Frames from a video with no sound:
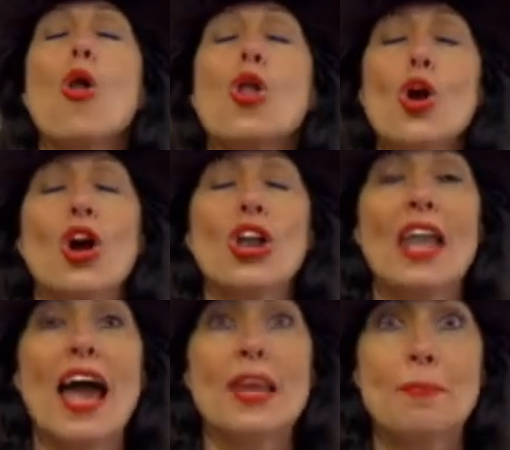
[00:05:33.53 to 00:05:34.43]
look
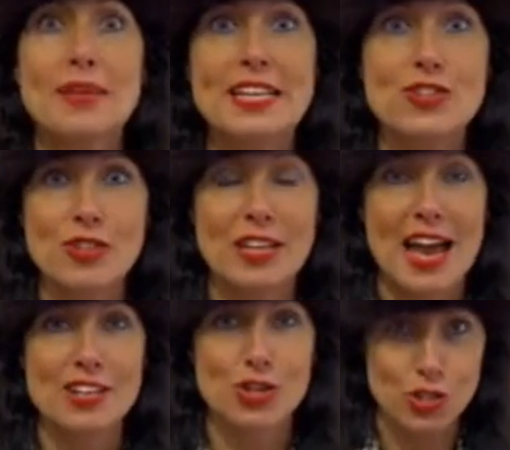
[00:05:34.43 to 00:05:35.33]
online at
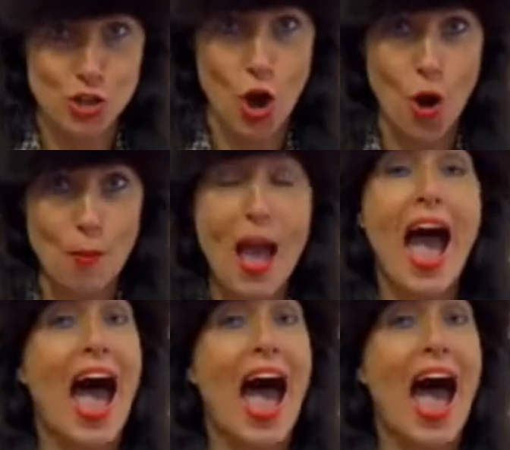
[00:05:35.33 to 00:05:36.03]
PennitaOnline.com.